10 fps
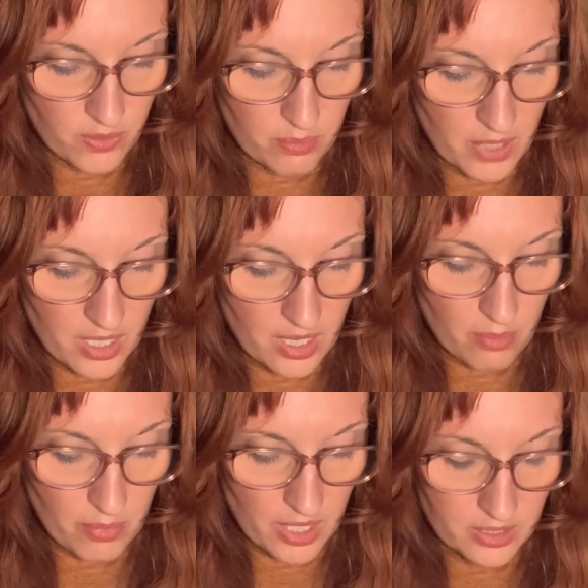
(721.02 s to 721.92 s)
man
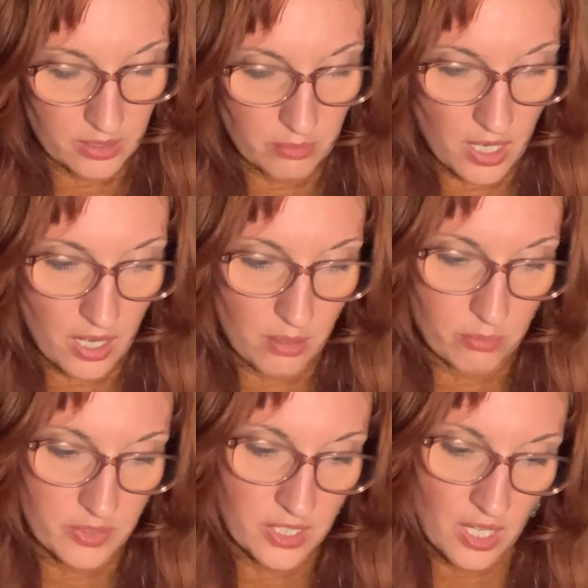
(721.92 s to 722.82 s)
among them
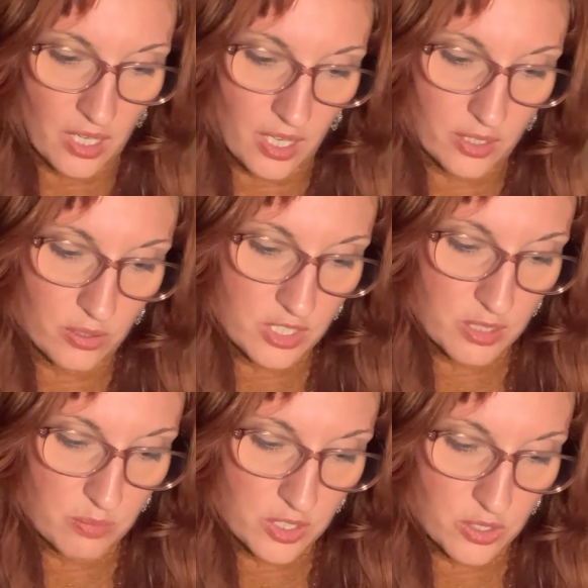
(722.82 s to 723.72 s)
hummed a
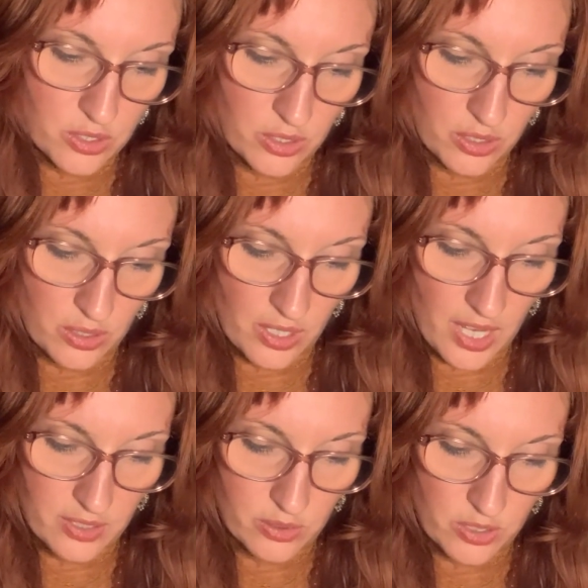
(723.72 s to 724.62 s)
Christmas tune, or
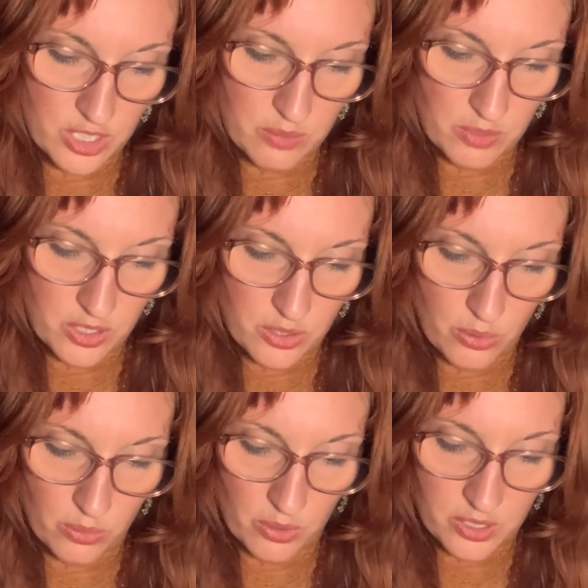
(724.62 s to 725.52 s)
had Christmas
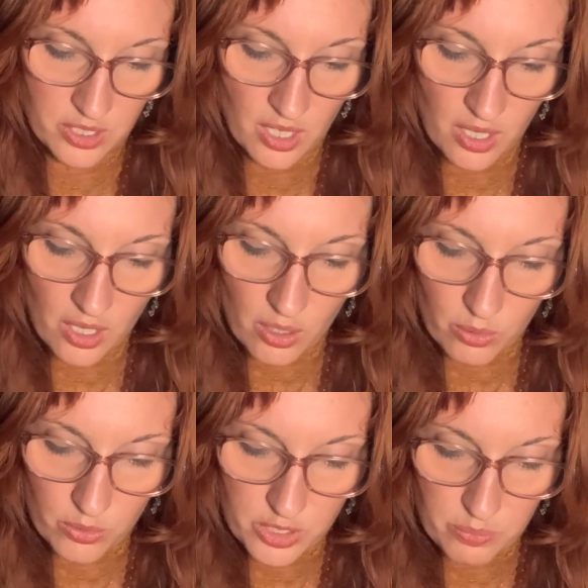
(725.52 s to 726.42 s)
thought,
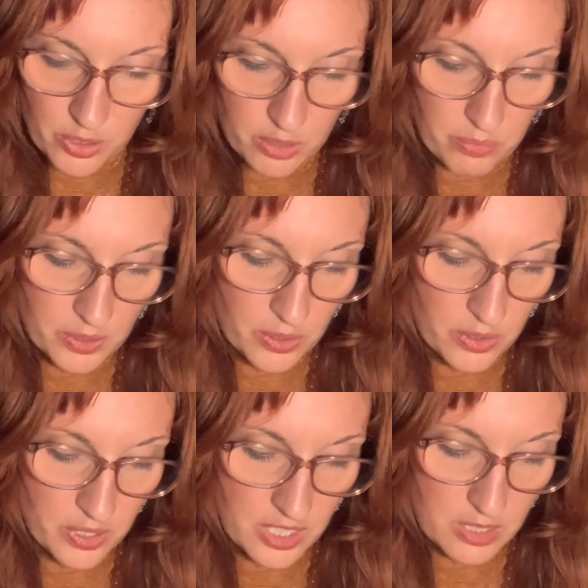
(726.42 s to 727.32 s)
or spoke
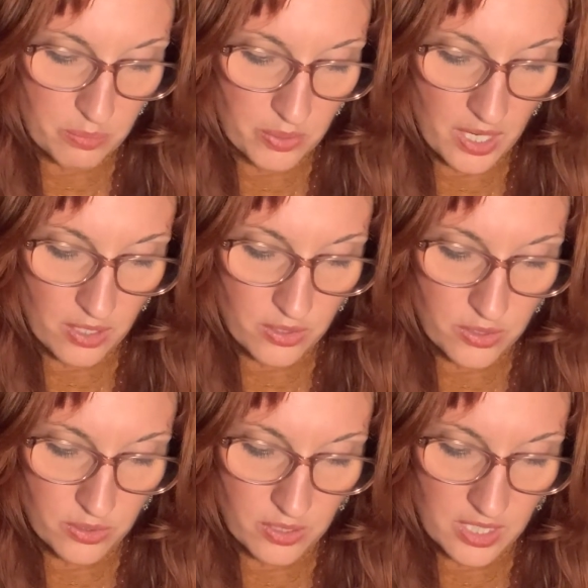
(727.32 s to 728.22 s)
below his breath
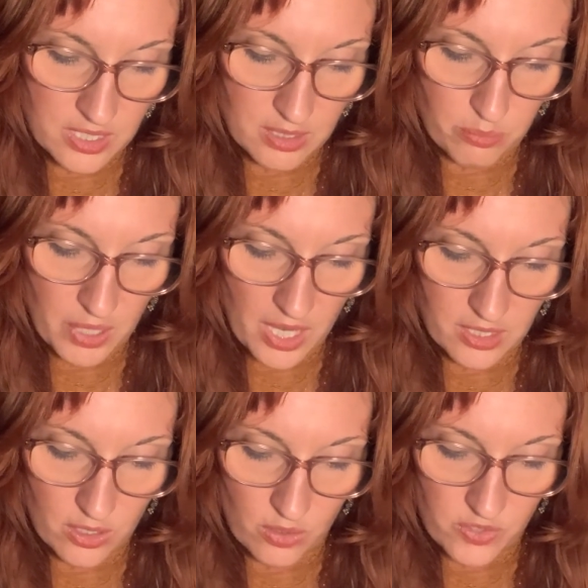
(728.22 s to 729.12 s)
to his
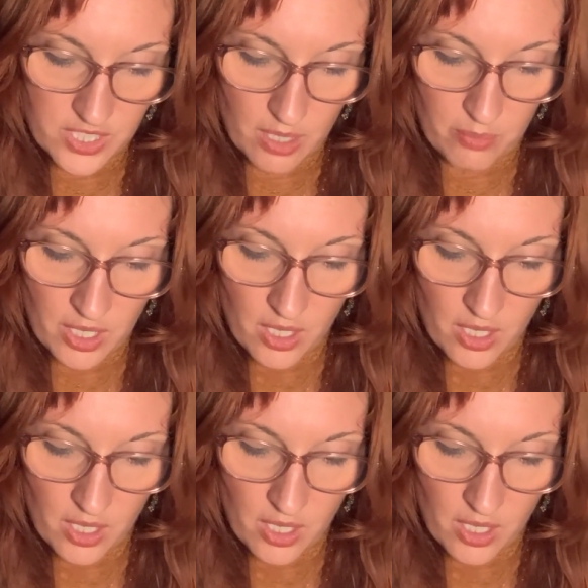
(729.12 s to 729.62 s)
companion of some